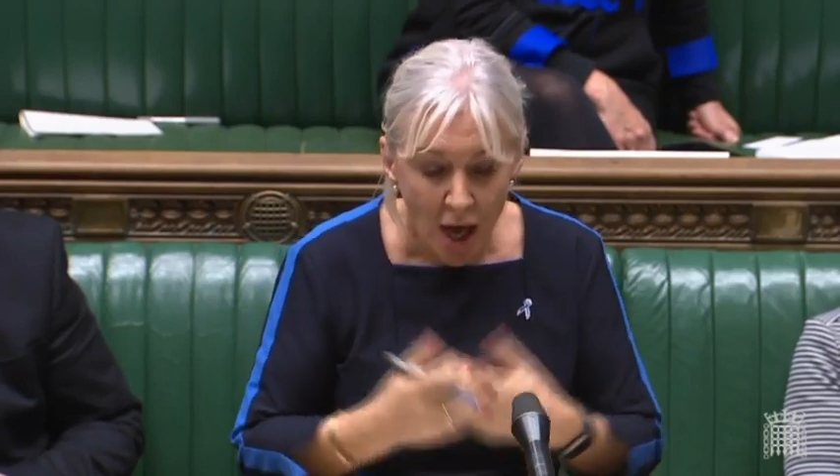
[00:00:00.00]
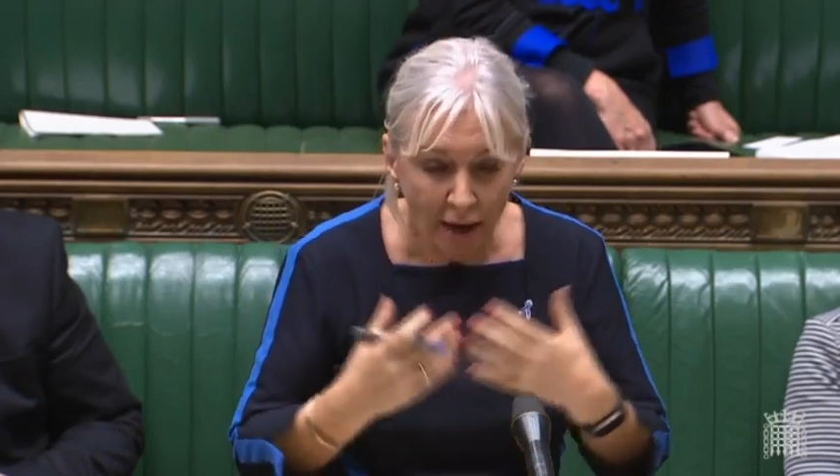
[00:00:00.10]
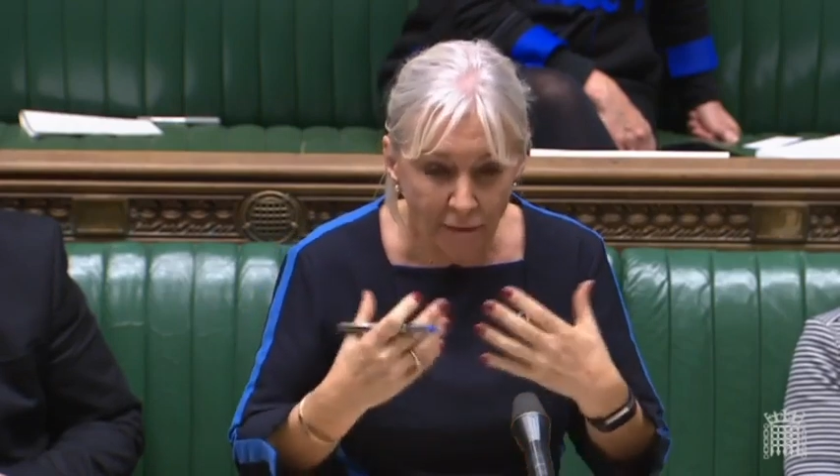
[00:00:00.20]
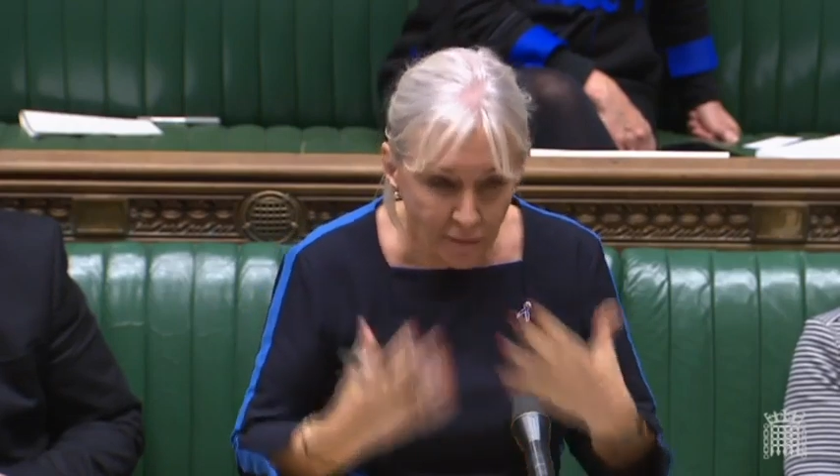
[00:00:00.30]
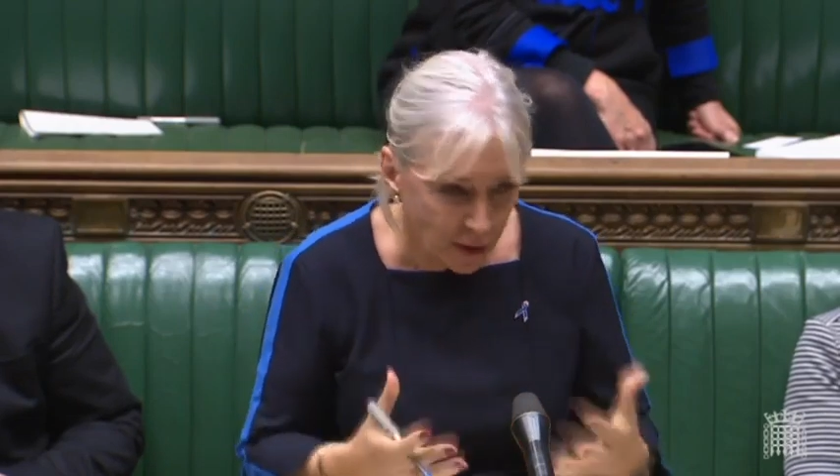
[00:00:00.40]

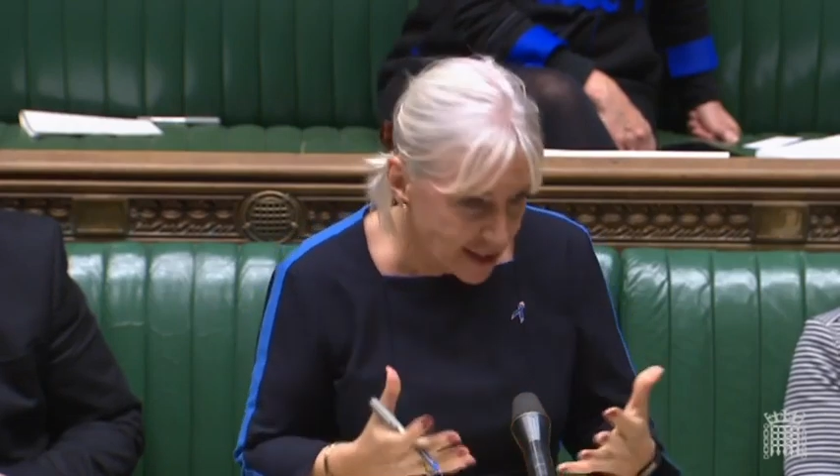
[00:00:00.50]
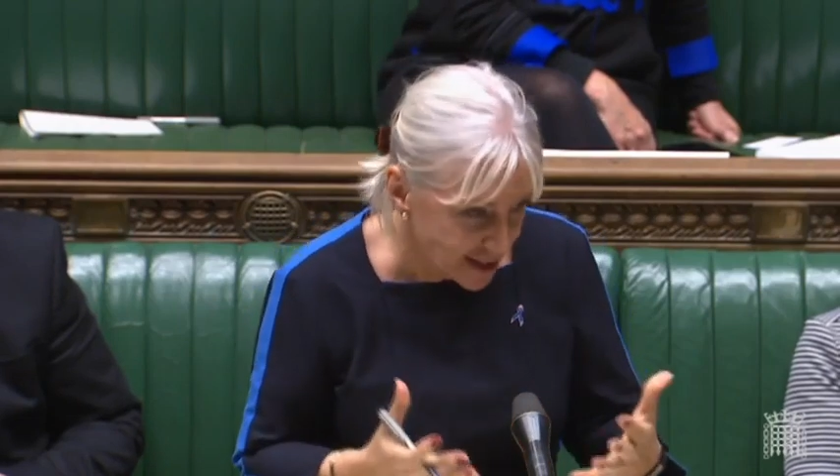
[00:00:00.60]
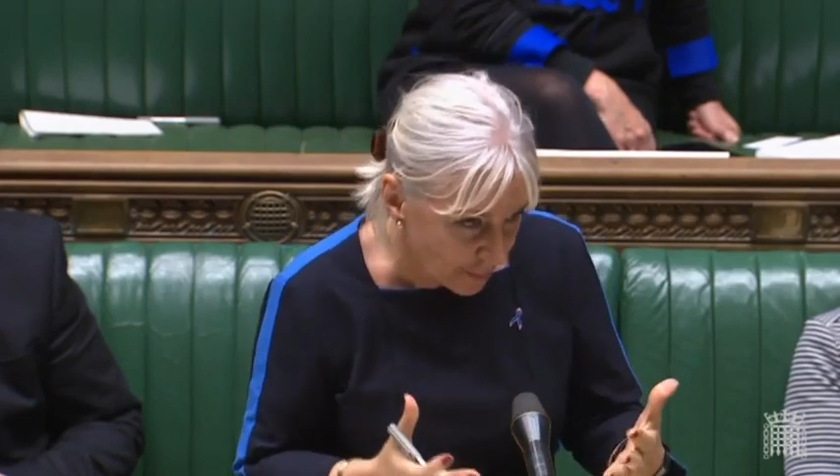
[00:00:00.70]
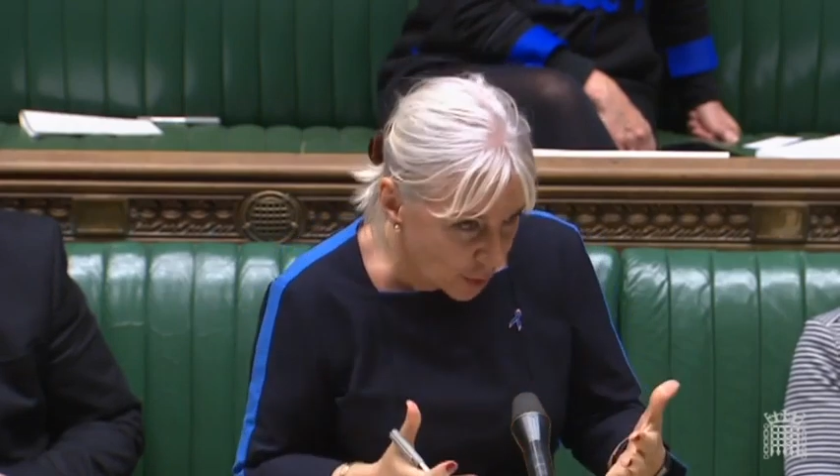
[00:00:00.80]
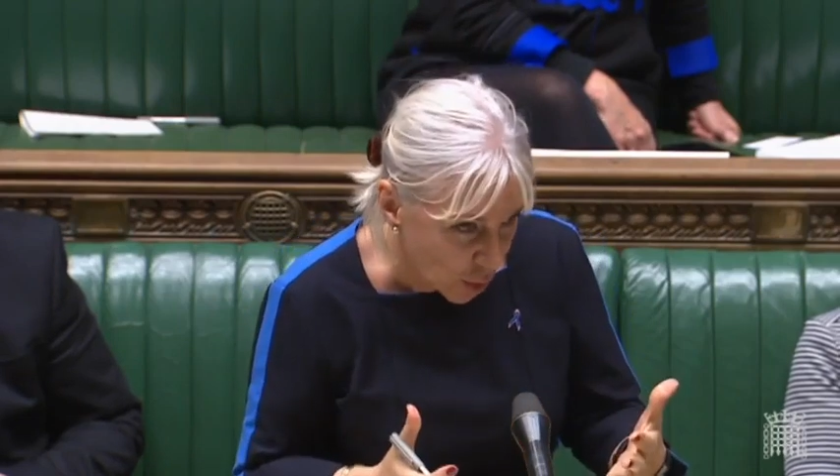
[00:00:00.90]
I fully
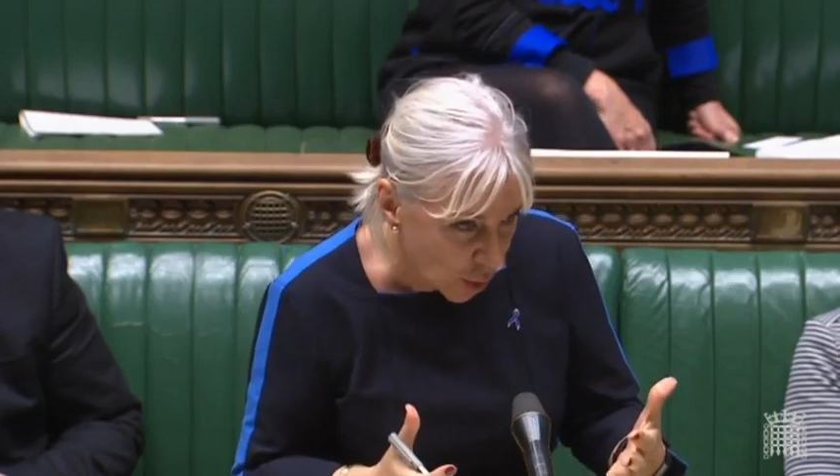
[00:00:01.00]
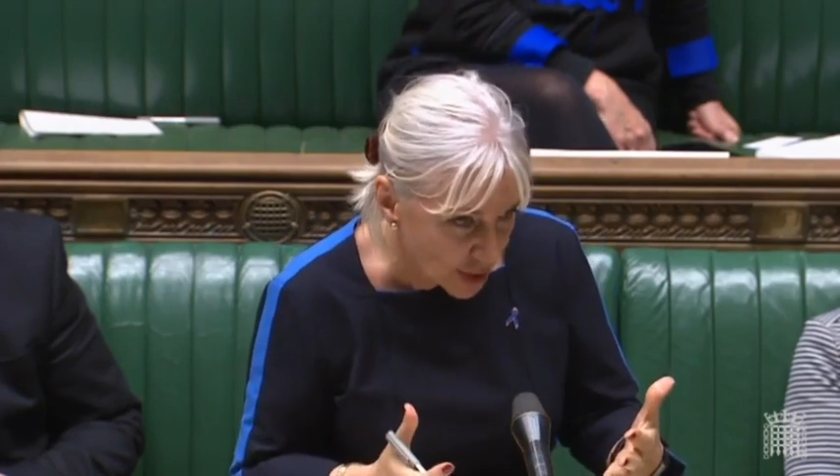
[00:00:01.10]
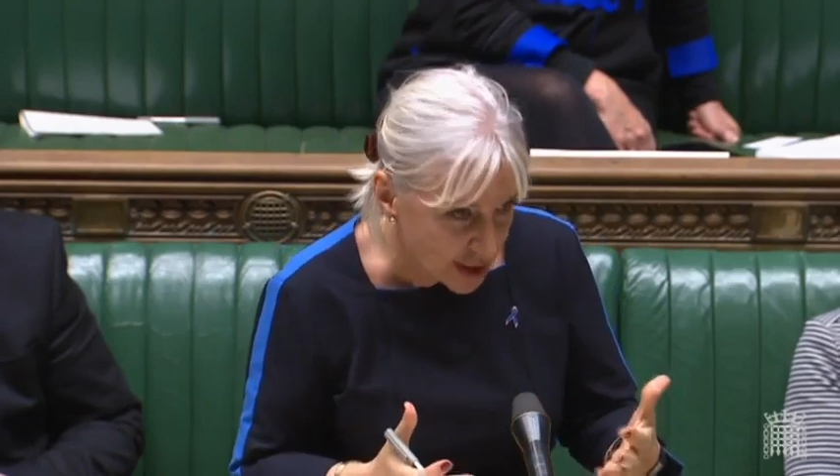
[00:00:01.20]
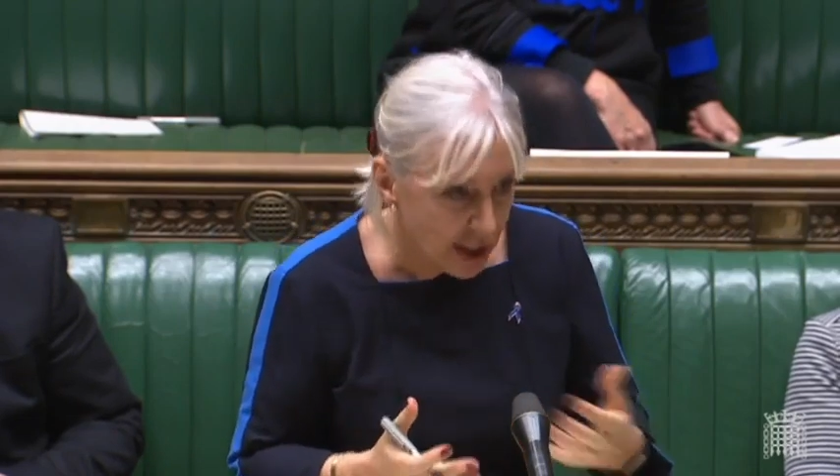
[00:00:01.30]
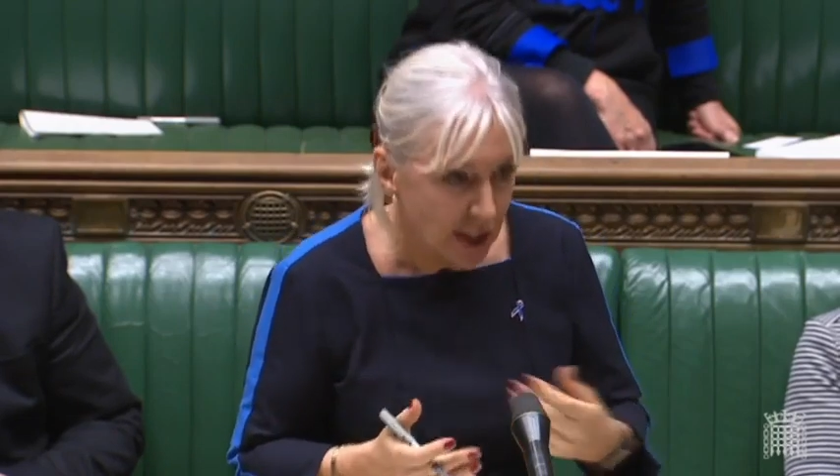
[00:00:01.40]
support